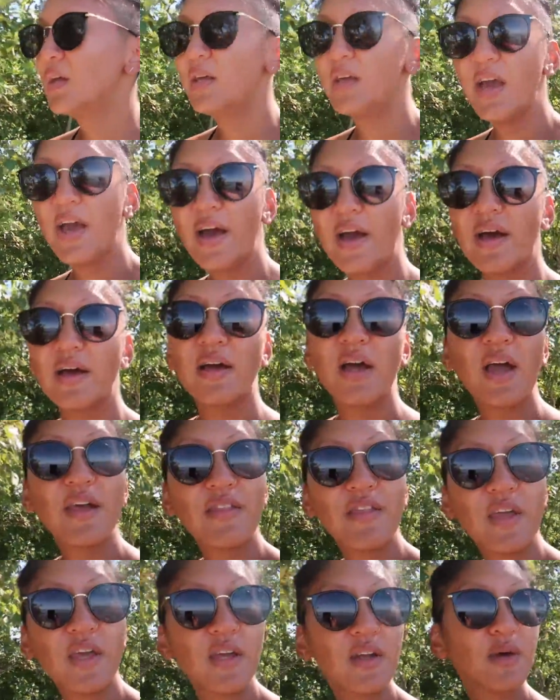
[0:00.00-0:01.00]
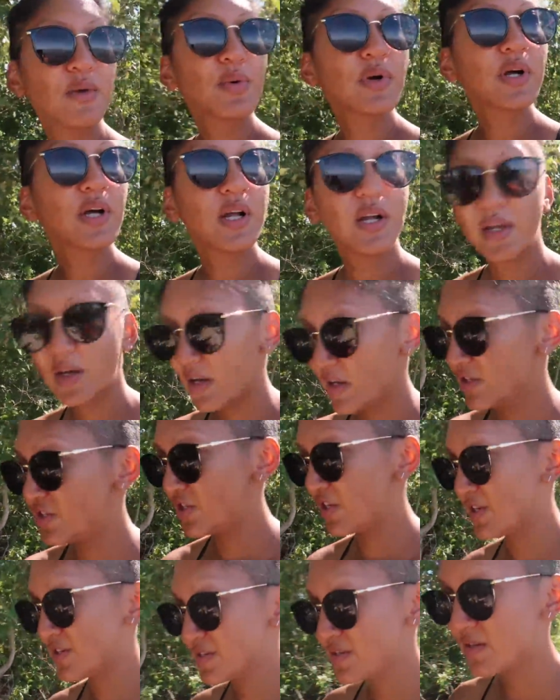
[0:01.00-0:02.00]
yeah, I think we're gonna
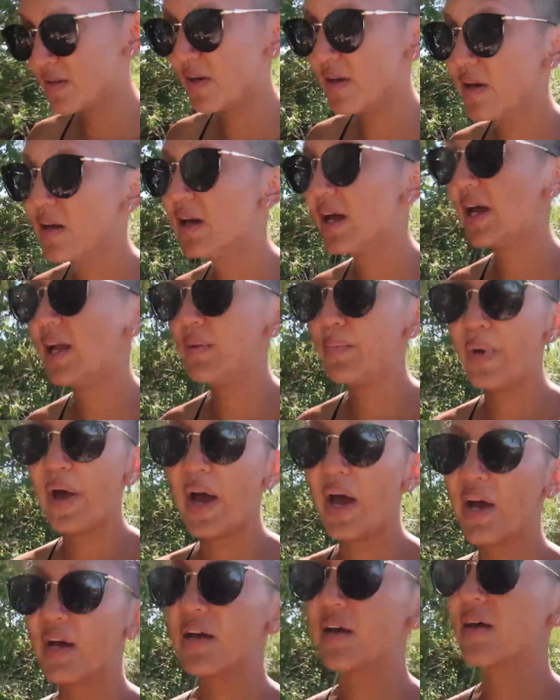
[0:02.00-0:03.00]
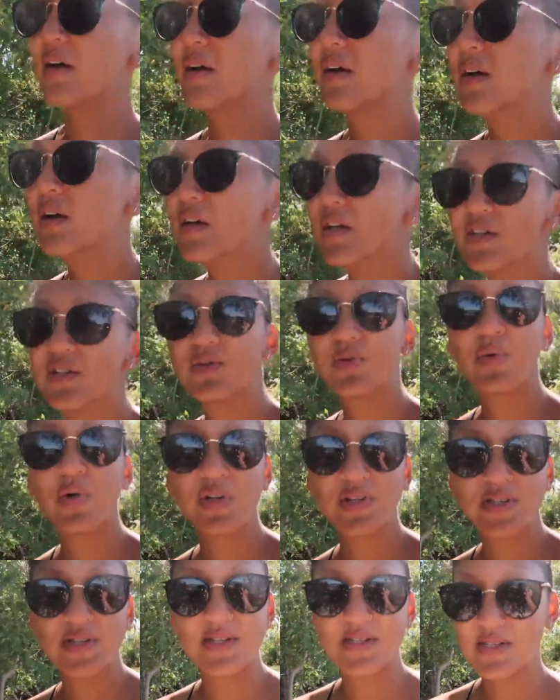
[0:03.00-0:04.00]
just head back
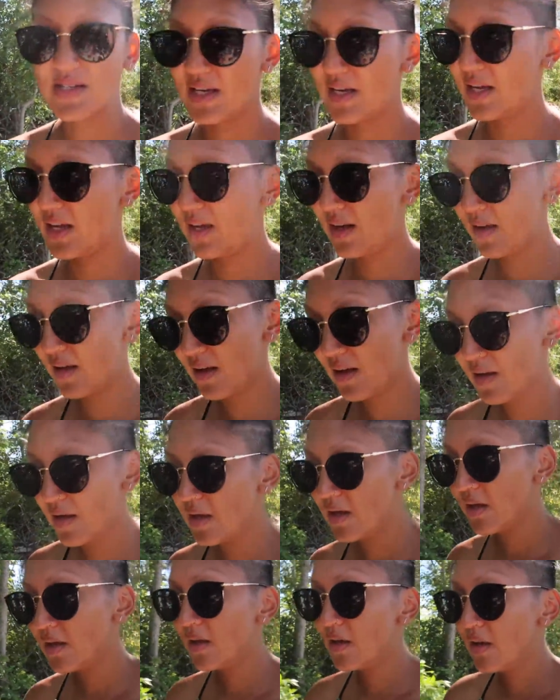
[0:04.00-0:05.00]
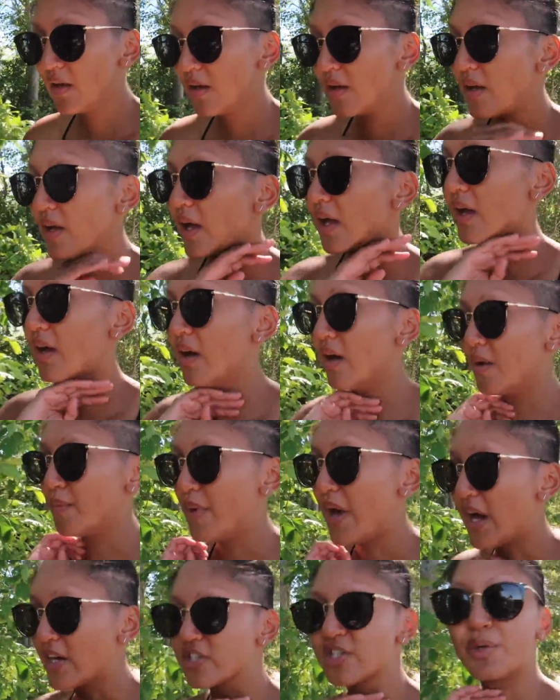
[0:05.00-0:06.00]
towards the city. Um,
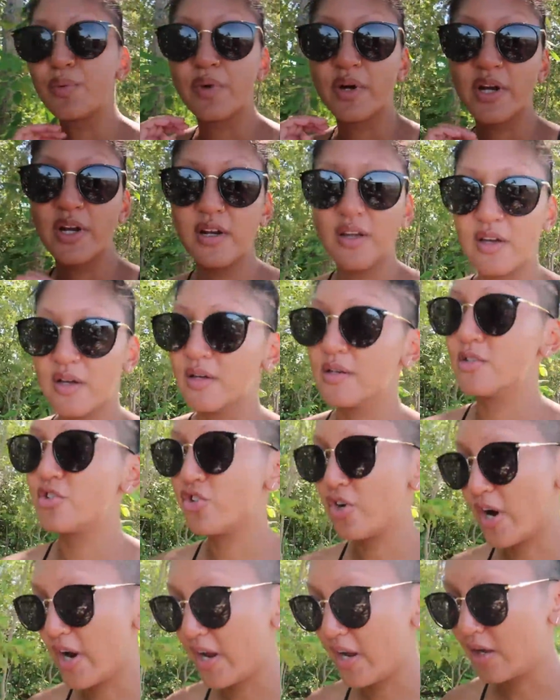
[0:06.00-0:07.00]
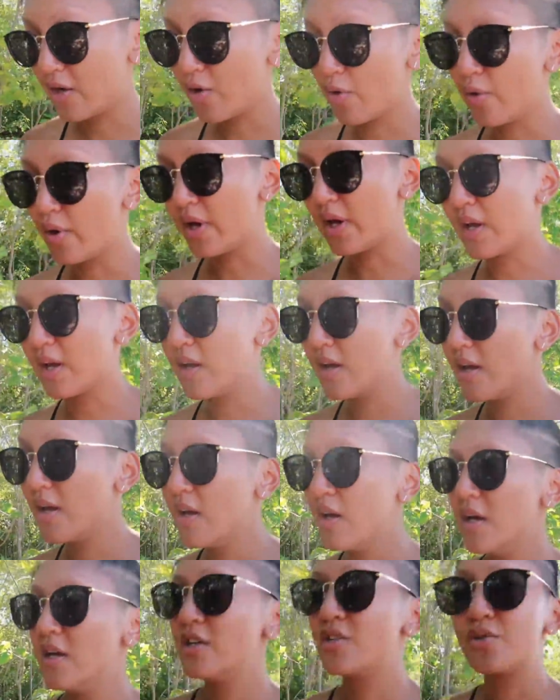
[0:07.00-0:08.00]
actually, we're gonna try going
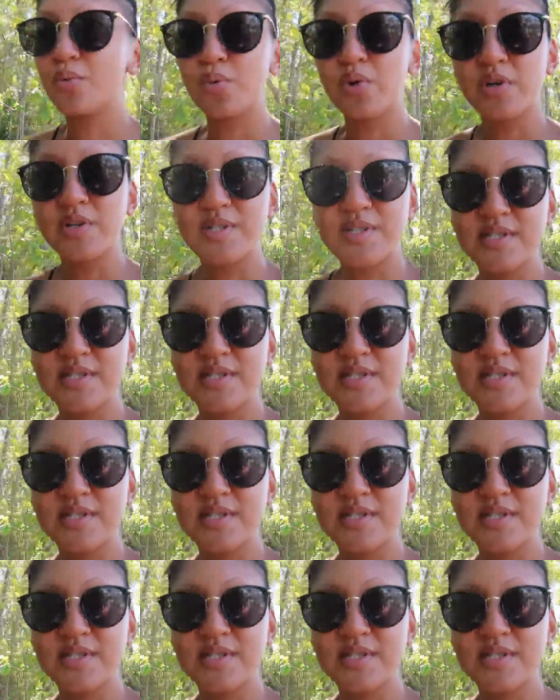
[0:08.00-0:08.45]
towards